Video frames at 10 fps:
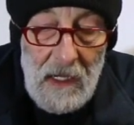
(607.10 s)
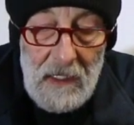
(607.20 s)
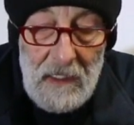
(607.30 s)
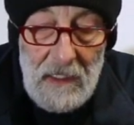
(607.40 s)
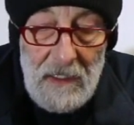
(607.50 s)

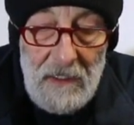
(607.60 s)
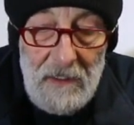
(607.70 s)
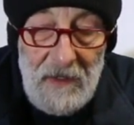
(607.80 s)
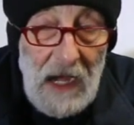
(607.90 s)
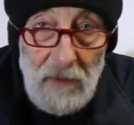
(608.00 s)

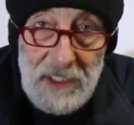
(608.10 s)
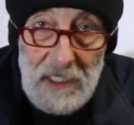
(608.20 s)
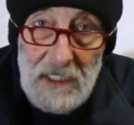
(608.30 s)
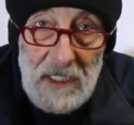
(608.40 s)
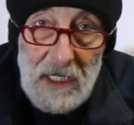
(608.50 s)
that was
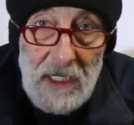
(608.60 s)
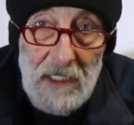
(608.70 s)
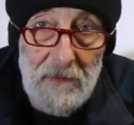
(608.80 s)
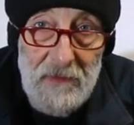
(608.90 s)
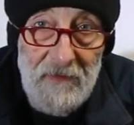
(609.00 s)

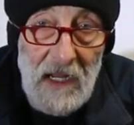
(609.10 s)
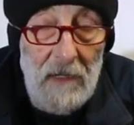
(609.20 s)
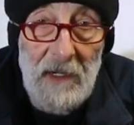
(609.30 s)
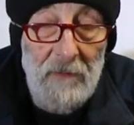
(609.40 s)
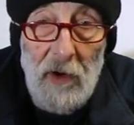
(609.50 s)
a
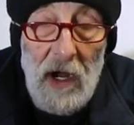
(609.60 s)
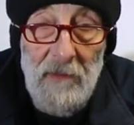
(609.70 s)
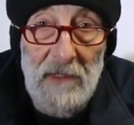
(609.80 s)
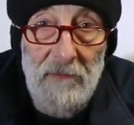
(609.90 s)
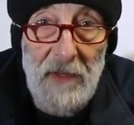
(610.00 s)
developing
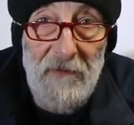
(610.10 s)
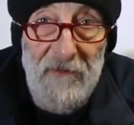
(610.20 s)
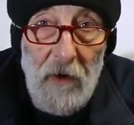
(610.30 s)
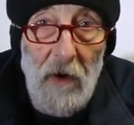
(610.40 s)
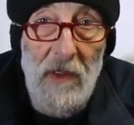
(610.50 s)
problem
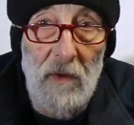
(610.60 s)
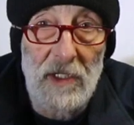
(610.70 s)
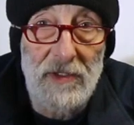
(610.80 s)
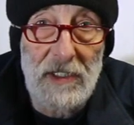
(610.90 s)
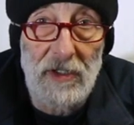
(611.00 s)
before the
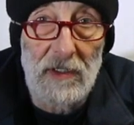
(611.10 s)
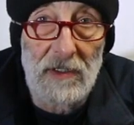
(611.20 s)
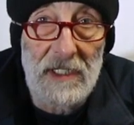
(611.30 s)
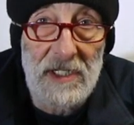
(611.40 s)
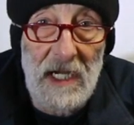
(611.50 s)
Wall Street
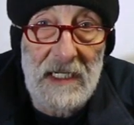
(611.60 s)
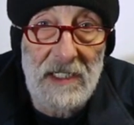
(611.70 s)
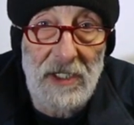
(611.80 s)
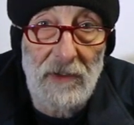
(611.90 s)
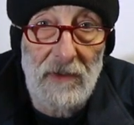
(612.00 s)
Journal
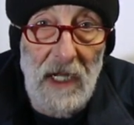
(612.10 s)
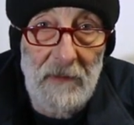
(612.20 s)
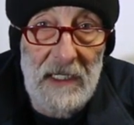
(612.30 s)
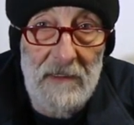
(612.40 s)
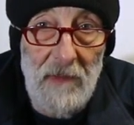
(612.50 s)
decided to
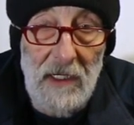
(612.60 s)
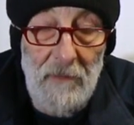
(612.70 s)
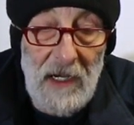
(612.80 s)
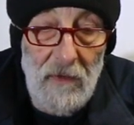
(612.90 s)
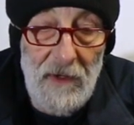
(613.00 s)
come in and muck
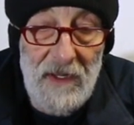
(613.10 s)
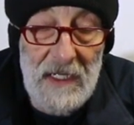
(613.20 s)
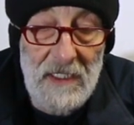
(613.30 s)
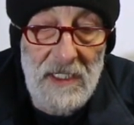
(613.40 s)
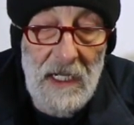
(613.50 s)
about with
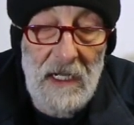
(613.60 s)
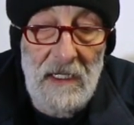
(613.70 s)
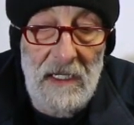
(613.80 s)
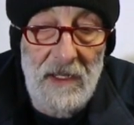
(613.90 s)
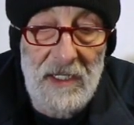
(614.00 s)
things.
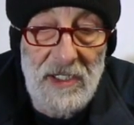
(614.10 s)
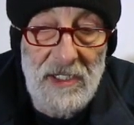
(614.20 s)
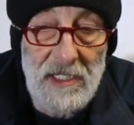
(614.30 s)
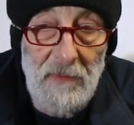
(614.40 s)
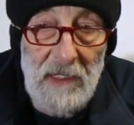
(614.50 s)
This
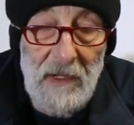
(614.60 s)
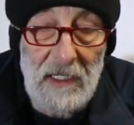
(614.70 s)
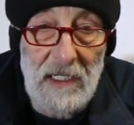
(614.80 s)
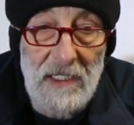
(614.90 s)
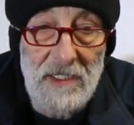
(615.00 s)
is simply
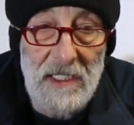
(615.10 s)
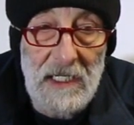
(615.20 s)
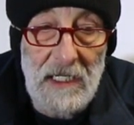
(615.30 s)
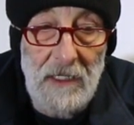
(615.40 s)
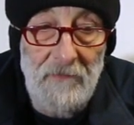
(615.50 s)
because
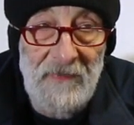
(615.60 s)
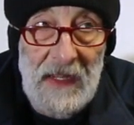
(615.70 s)
the